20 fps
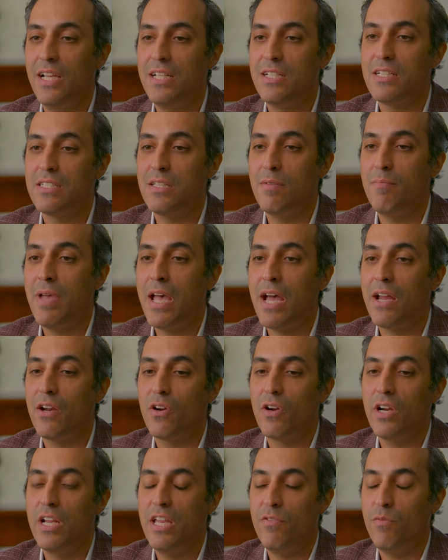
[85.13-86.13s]
it doesn't
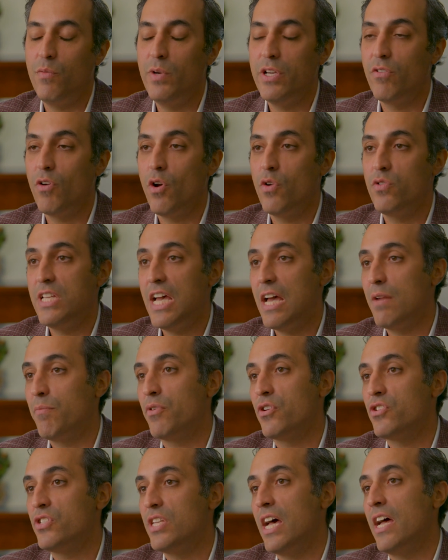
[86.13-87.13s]
matter if we grow
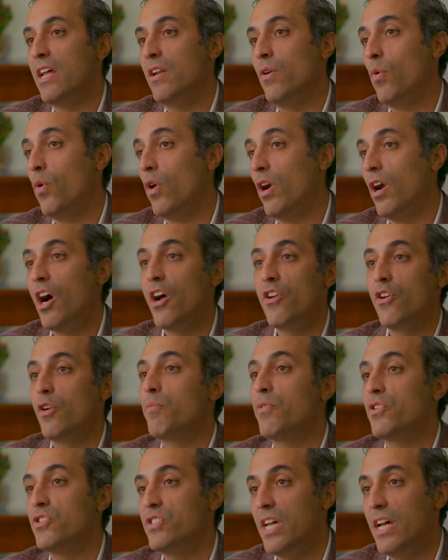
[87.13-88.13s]
10% or
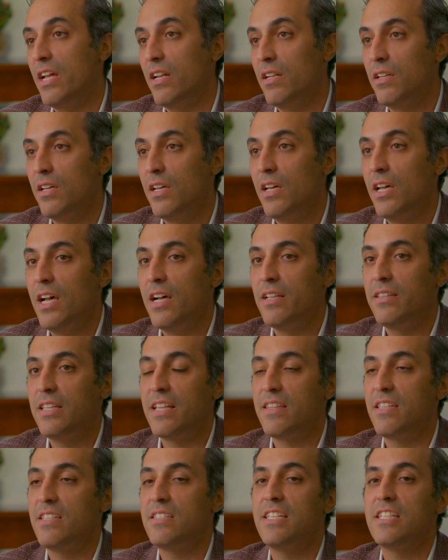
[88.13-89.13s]
100%,
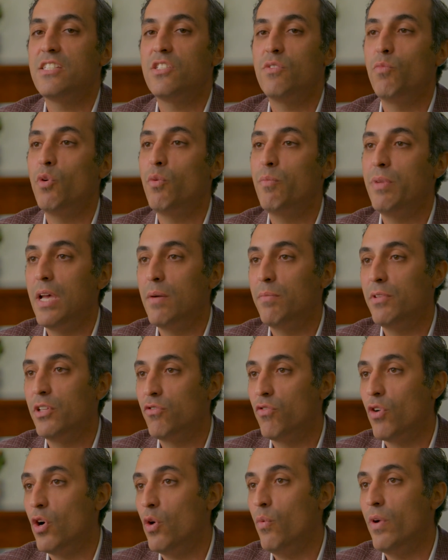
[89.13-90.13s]
that the system will be able
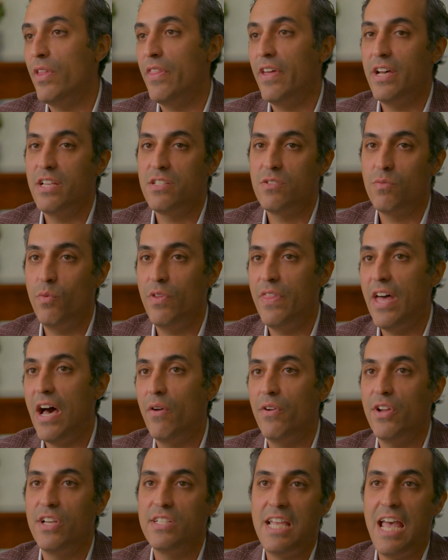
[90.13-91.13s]
to grow with us
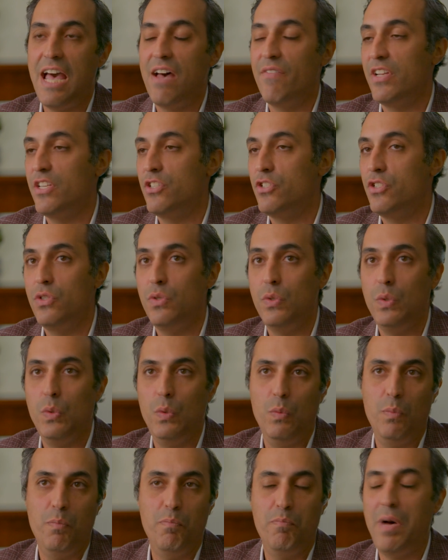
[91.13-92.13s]
without us having
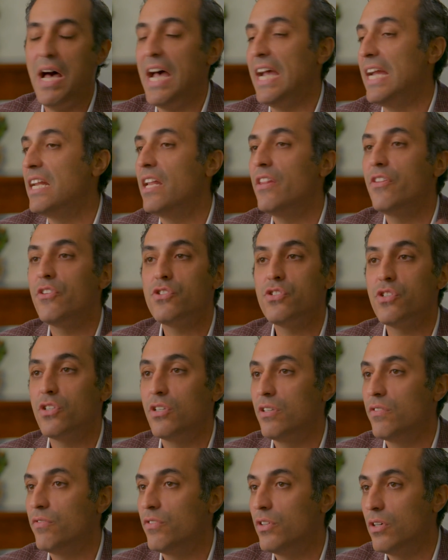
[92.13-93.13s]
to buy another
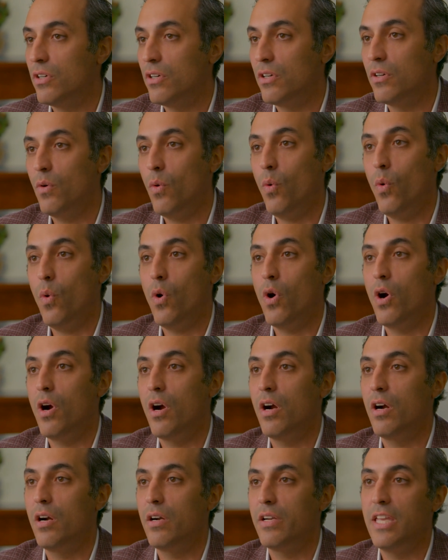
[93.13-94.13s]
server
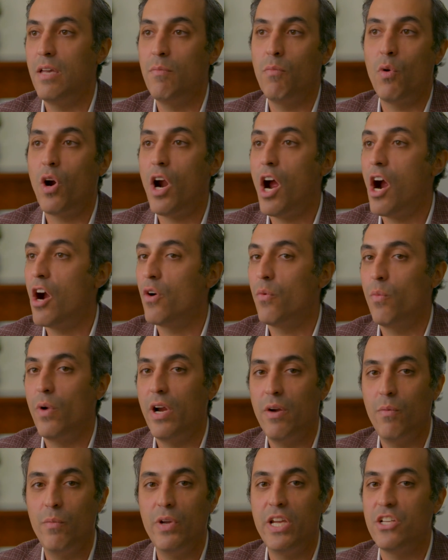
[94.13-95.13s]
or get more
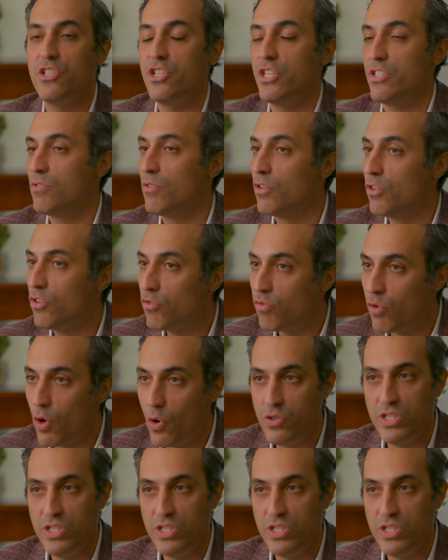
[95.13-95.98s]
hardware. We could just grow